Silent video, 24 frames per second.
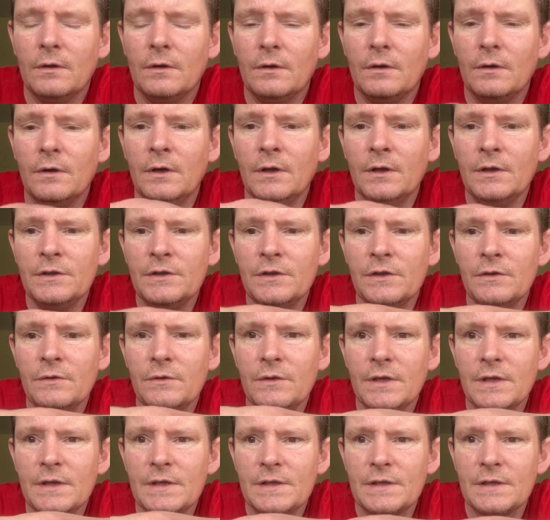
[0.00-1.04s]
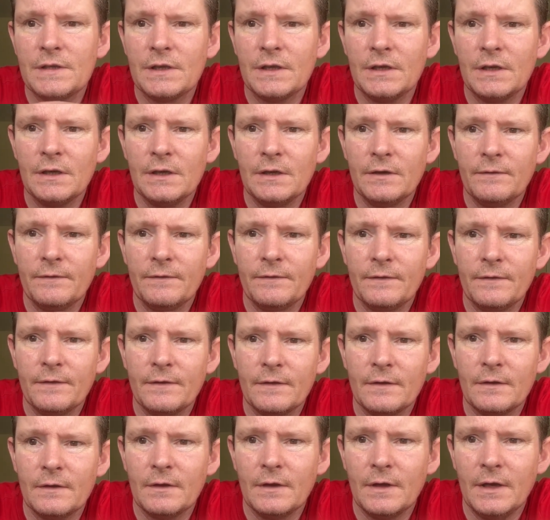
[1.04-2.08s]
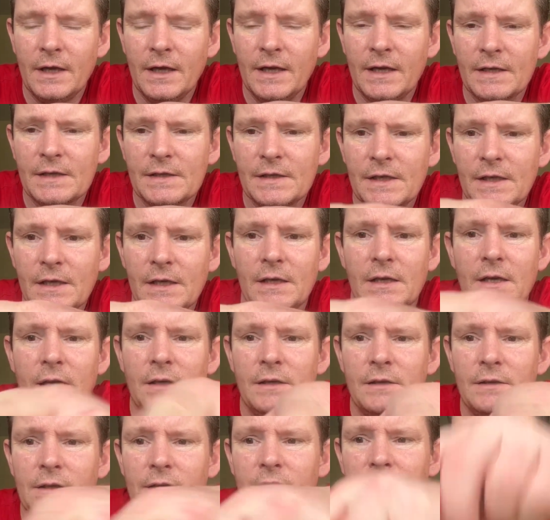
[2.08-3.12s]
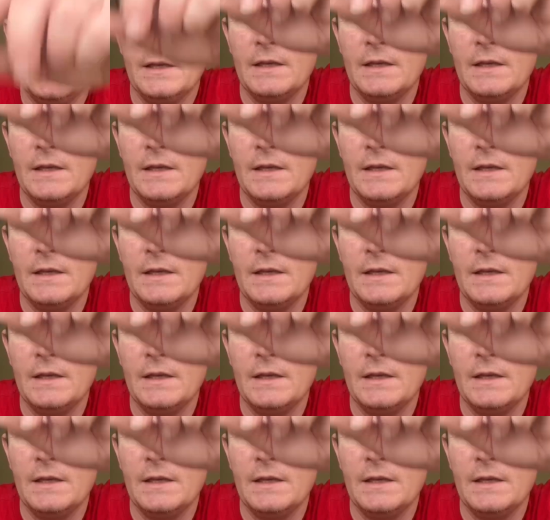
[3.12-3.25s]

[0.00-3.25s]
undo this hex here and take the